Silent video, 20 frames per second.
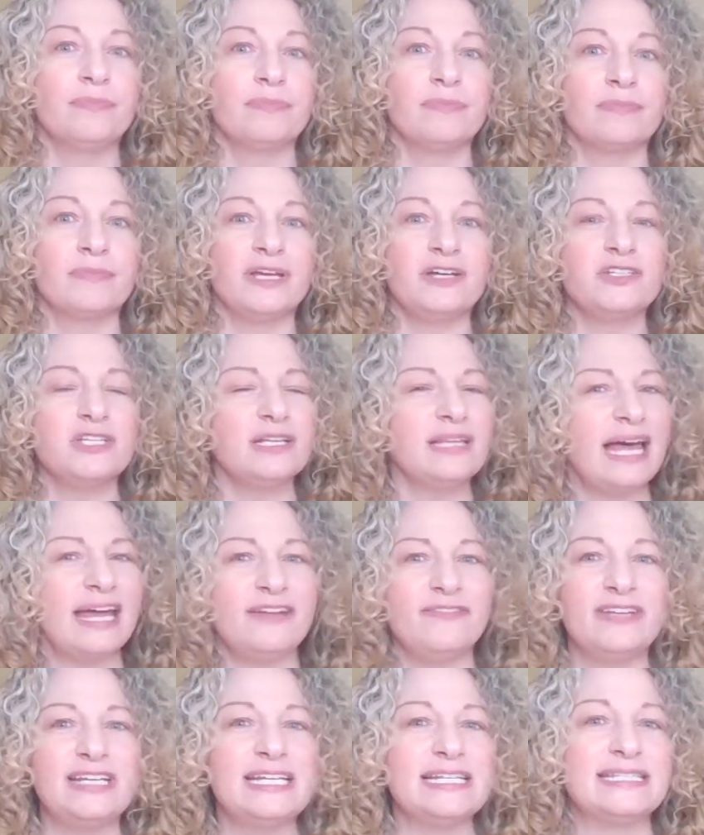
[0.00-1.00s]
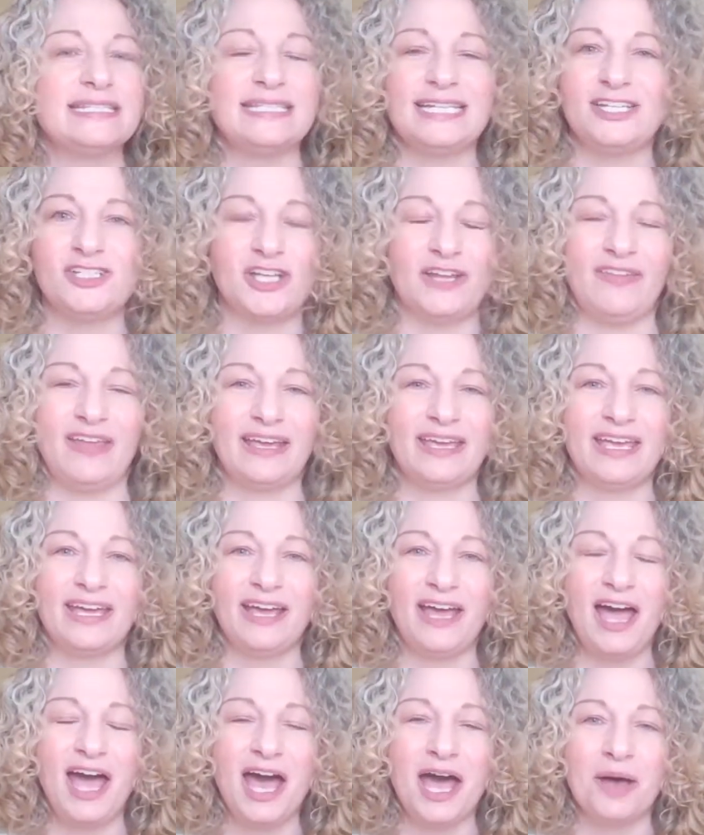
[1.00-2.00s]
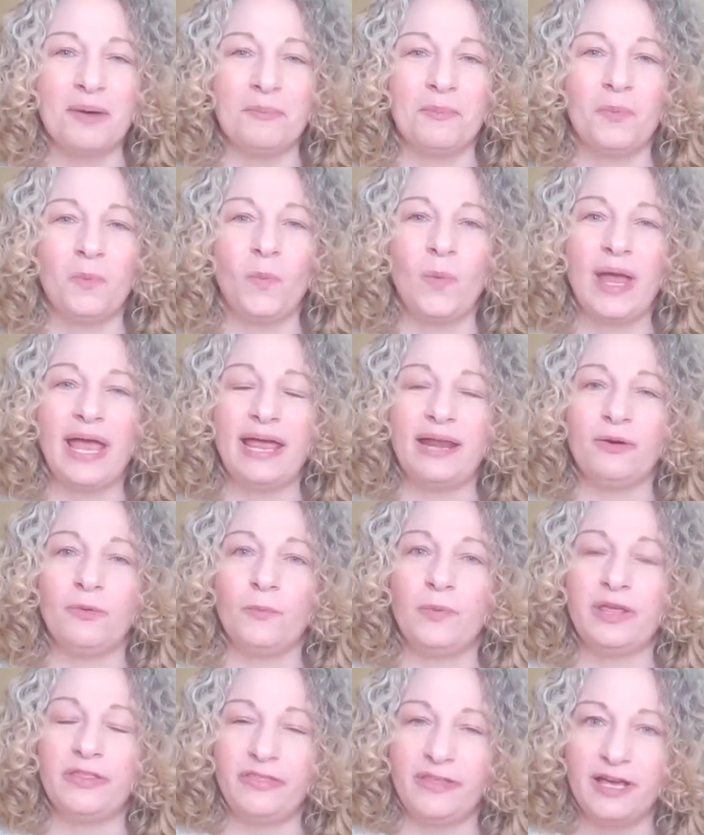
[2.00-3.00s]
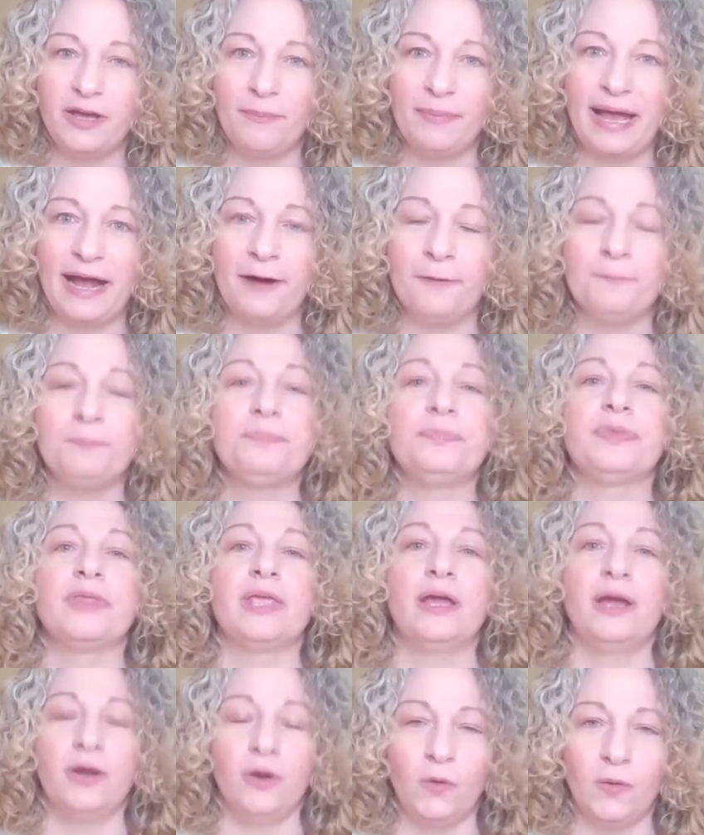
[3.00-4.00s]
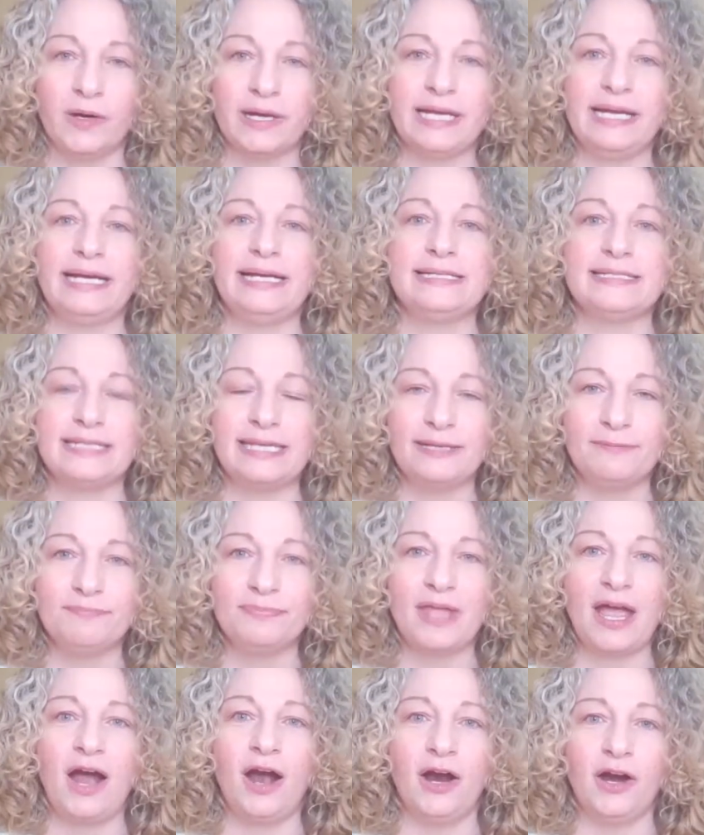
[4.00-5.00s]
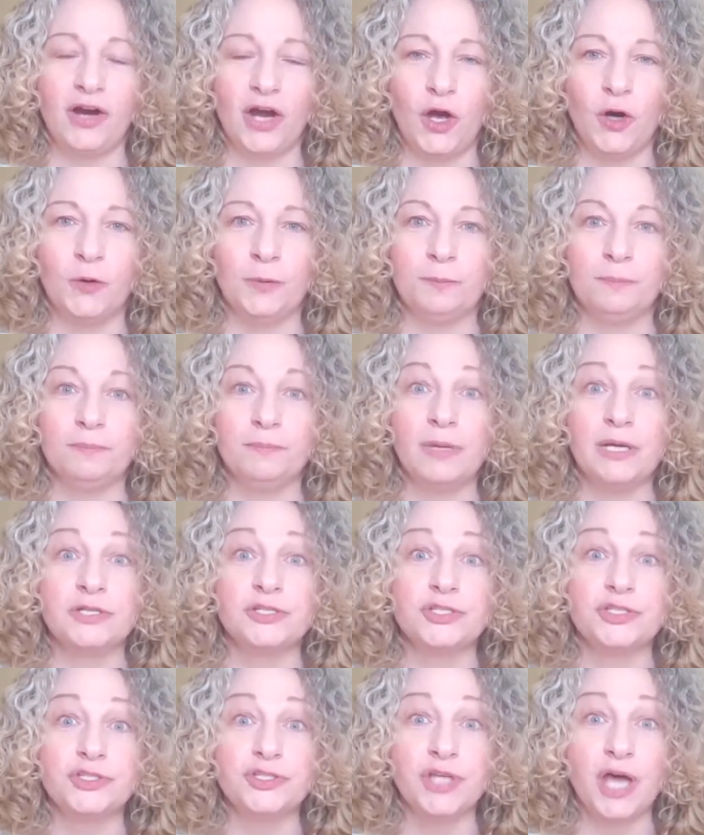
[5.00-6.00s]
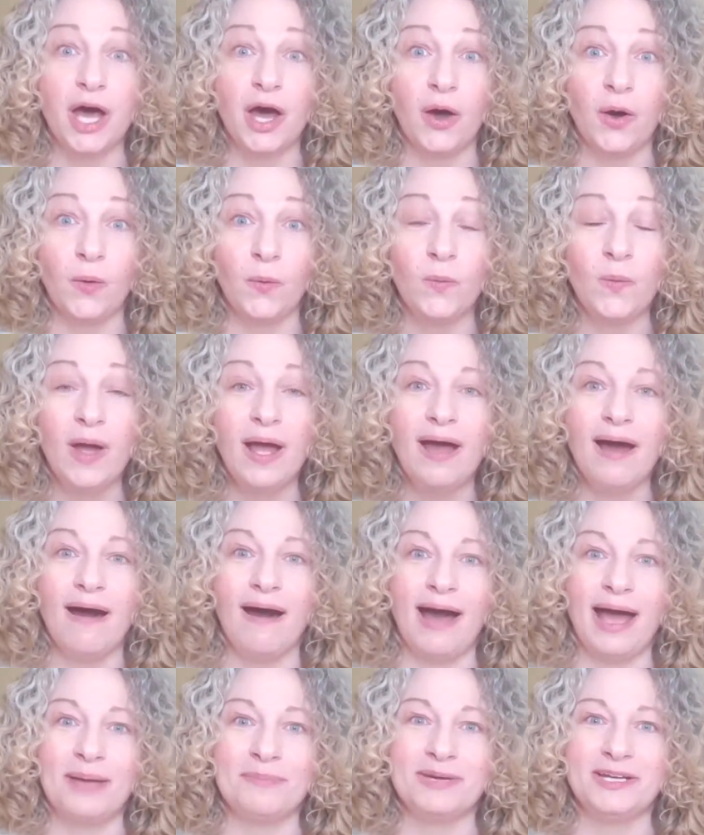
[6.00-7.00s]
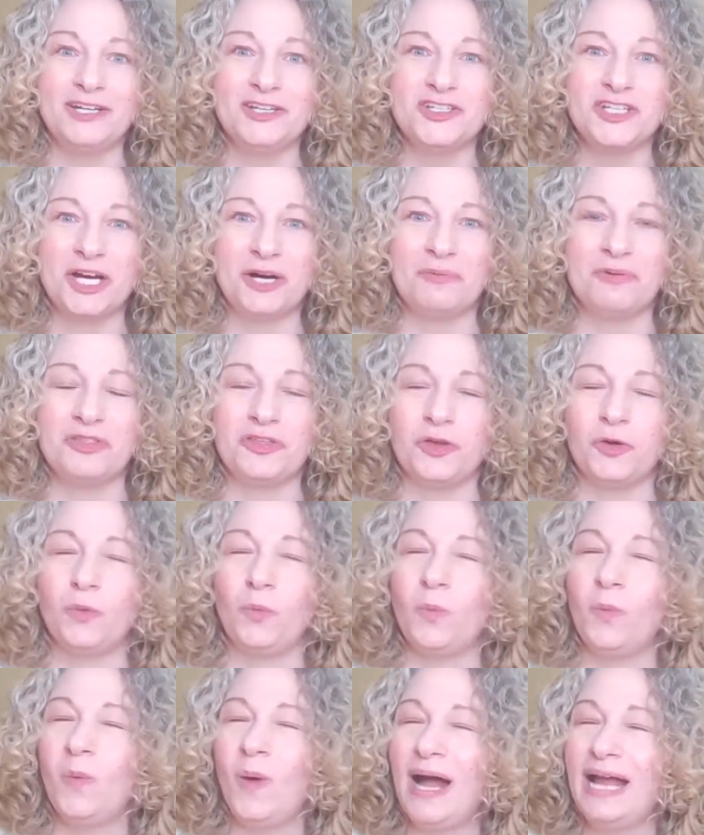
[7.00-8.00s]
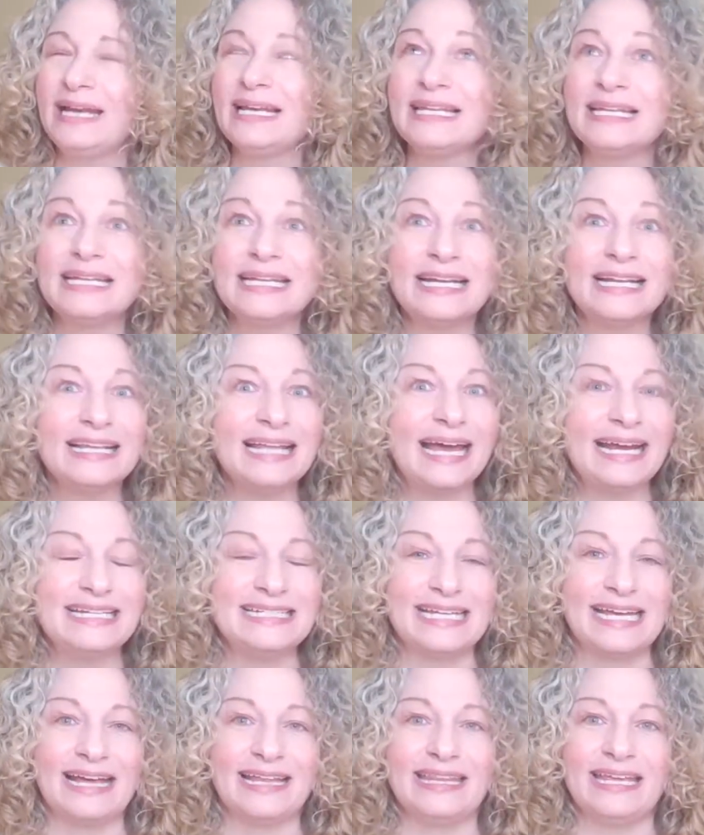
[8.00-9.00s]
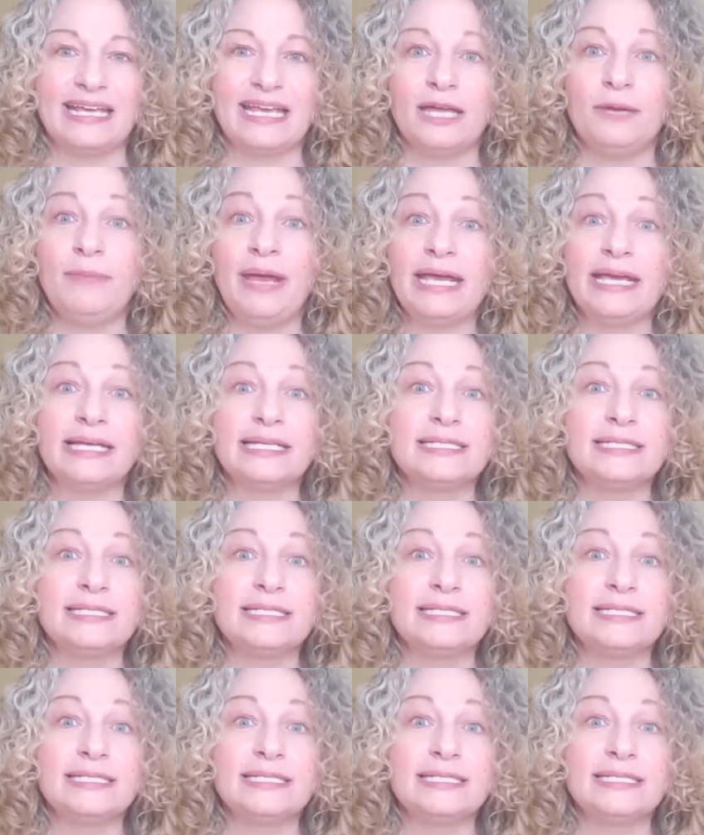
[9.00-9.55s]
there's a lot of indecision that can come when we think about organizing our home. So I'm going to share with you one little idea that can make it